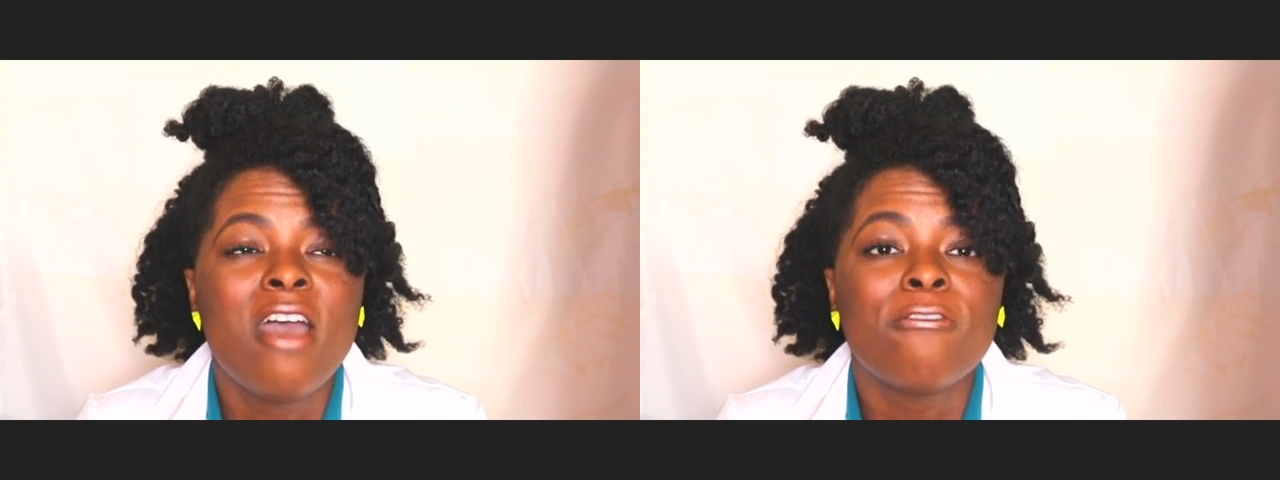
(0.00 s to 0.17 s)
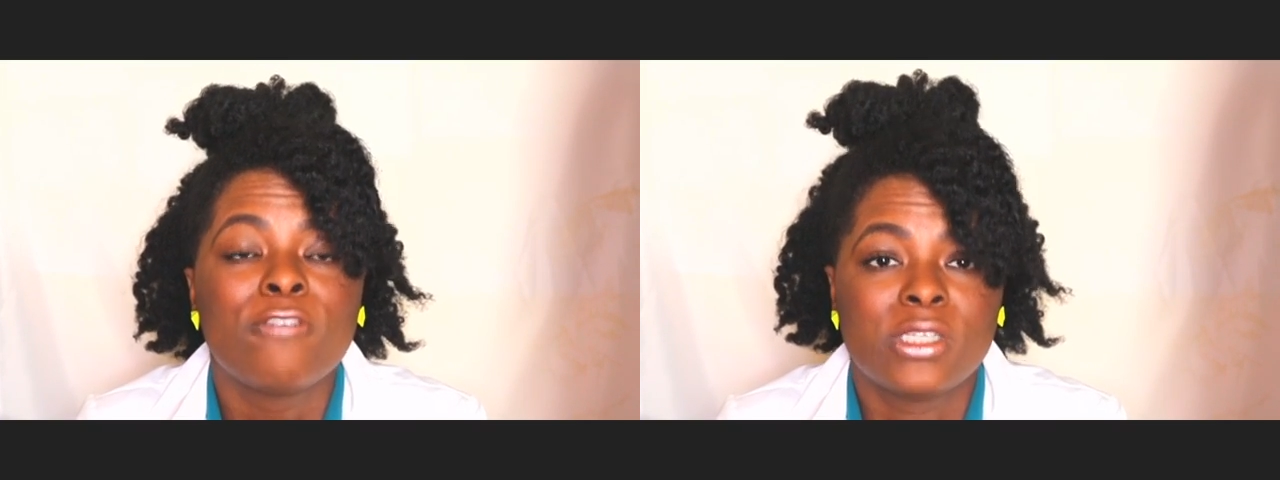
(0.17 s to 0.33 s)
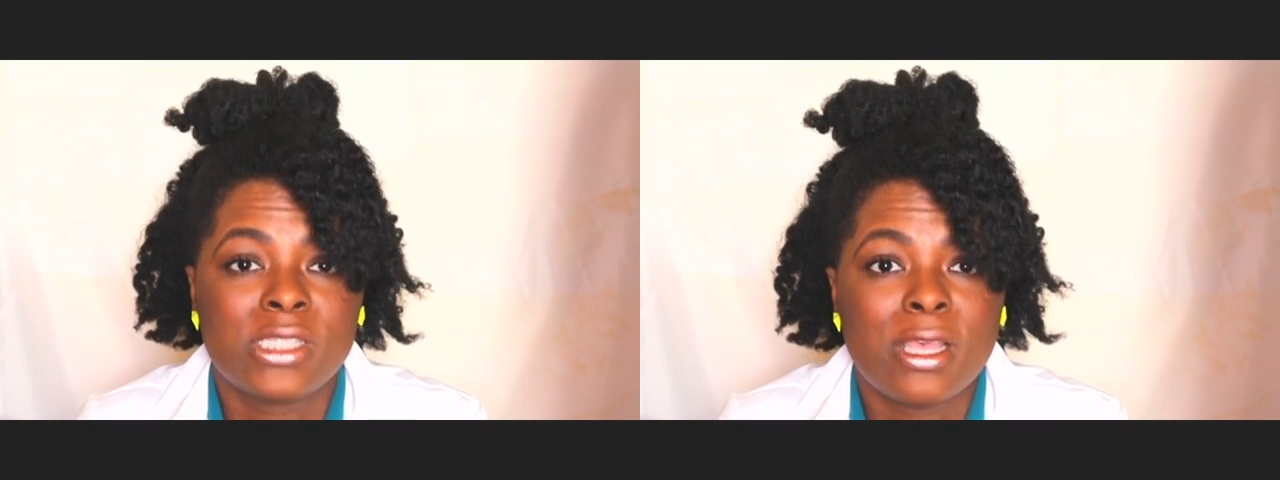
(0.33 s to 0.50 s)

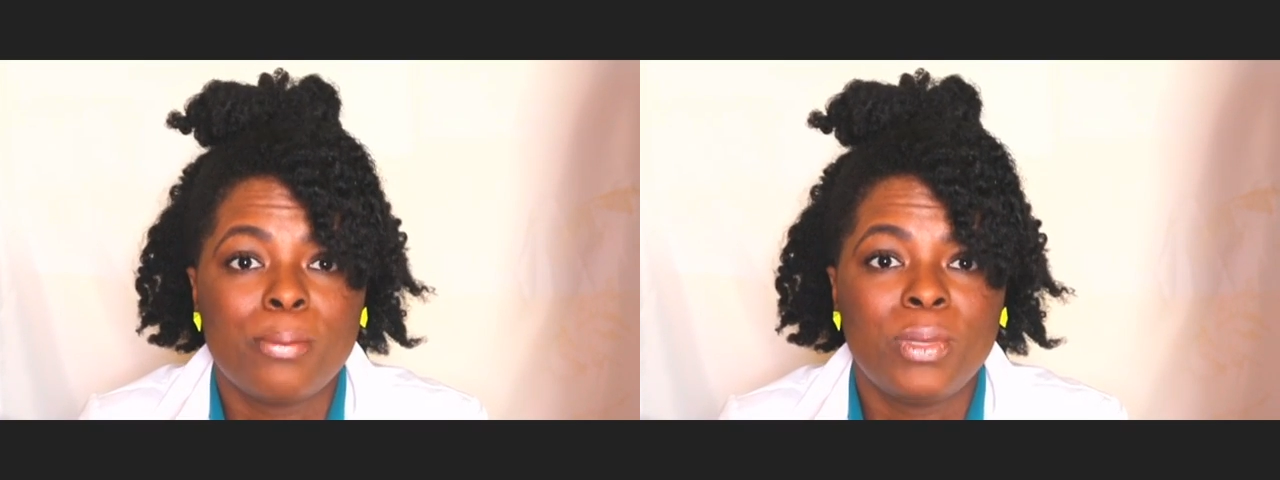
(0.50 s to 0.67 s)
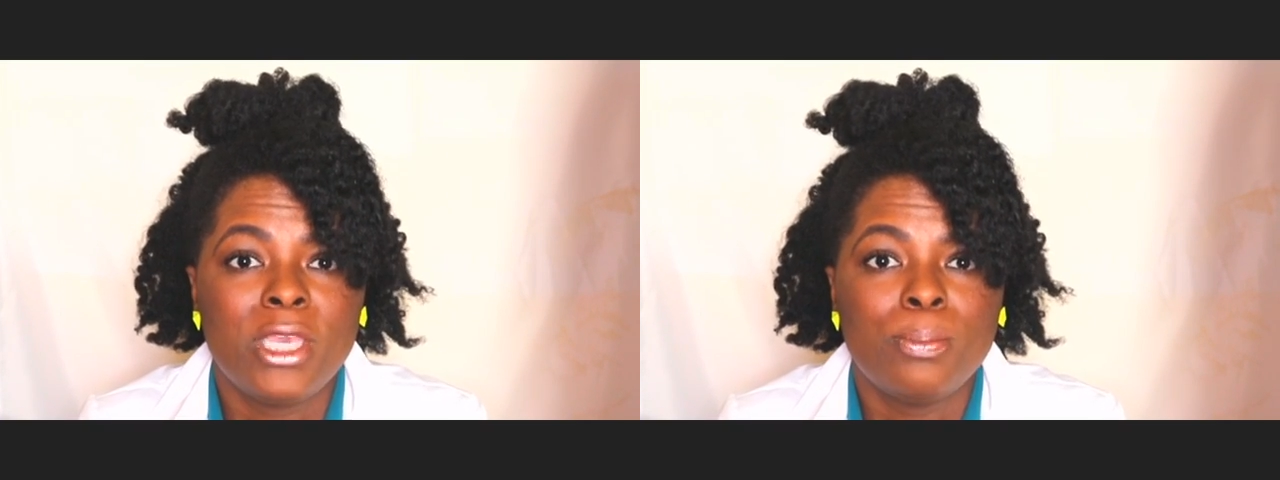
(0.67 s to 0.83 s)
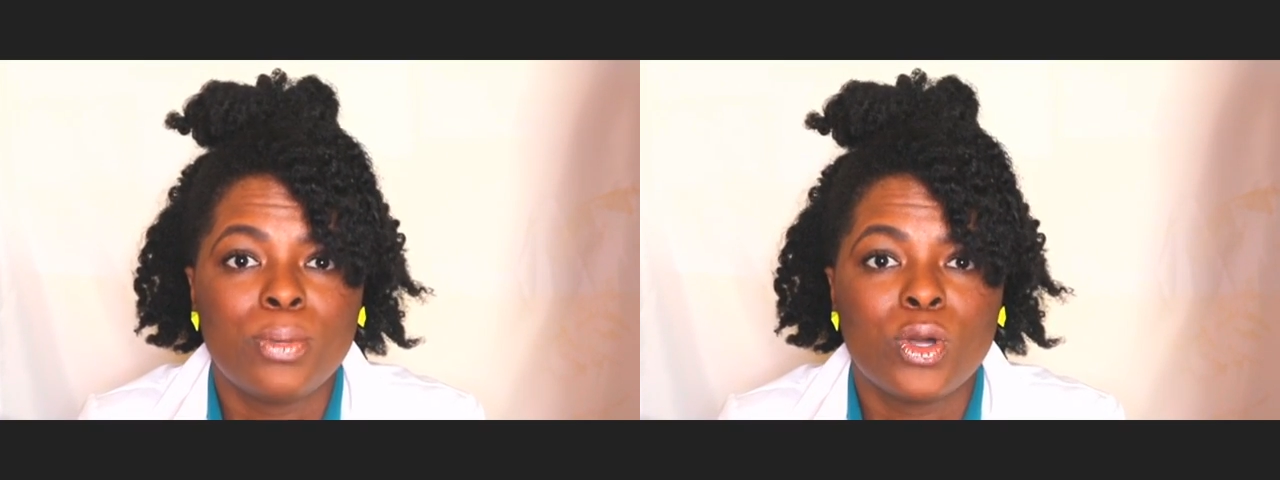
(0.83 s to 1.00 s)
For some
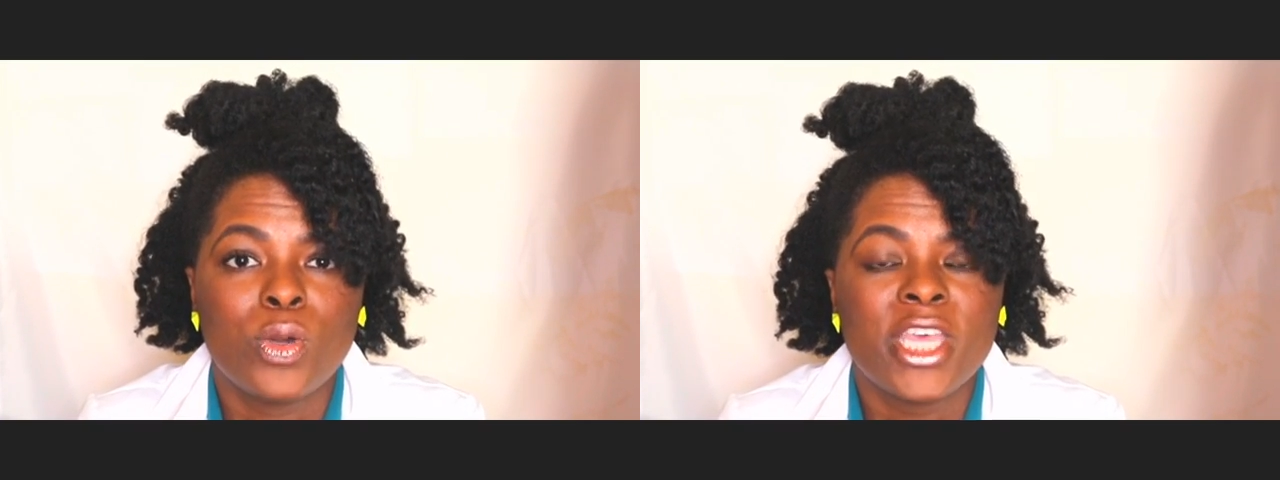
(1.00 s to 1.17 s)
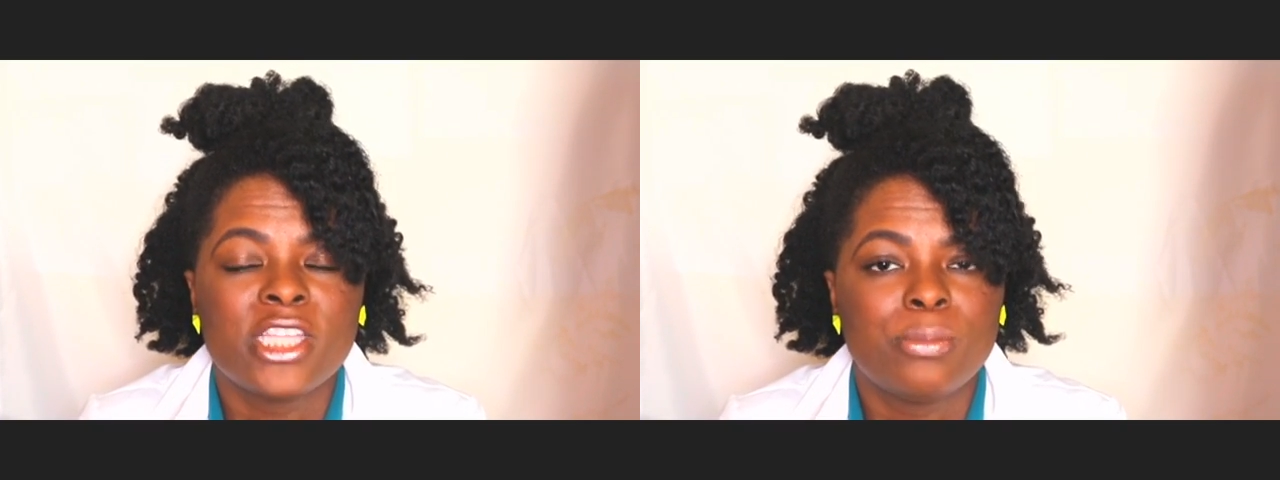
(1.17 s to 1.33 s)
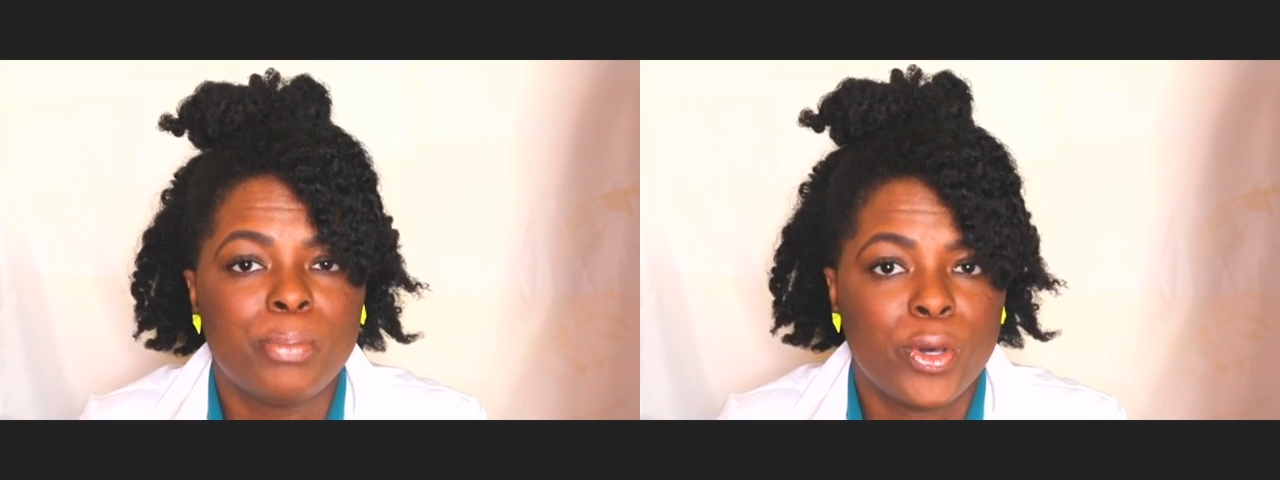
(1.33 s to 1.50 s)
people
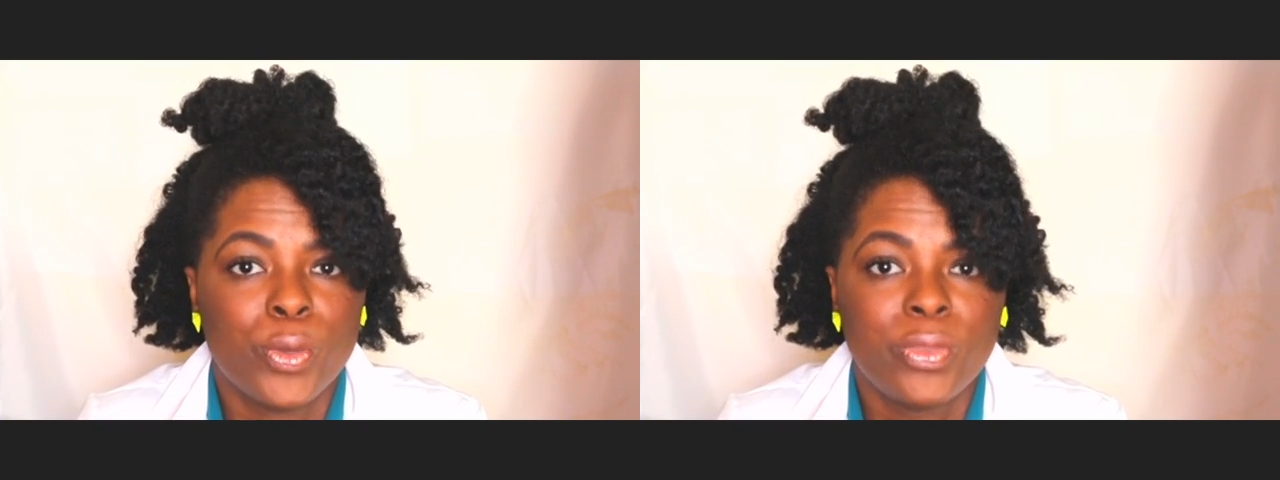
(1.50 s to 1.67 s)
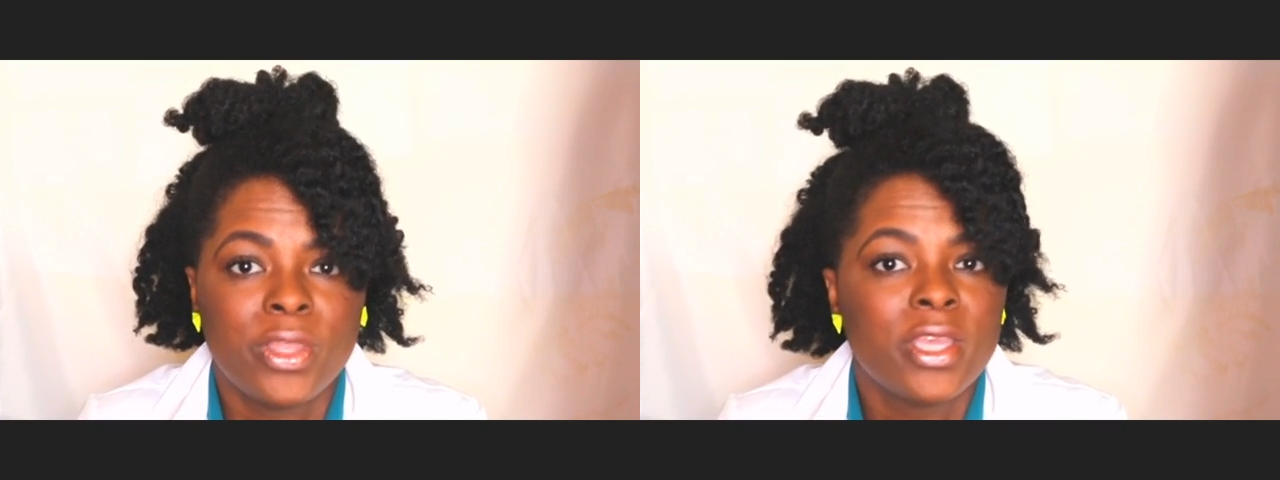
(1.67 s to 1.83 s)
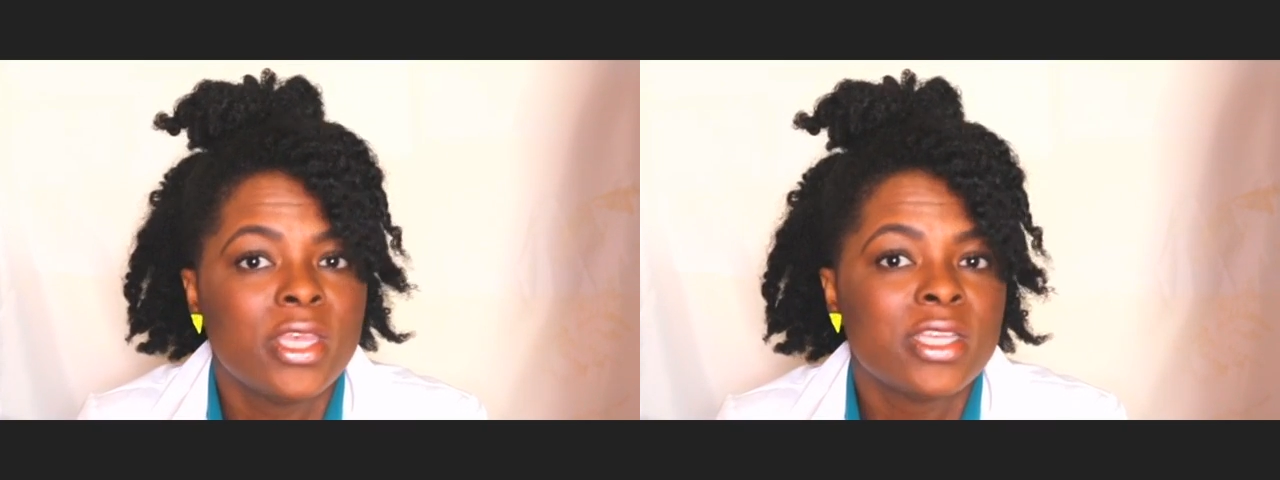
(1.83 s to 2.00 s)
it's both.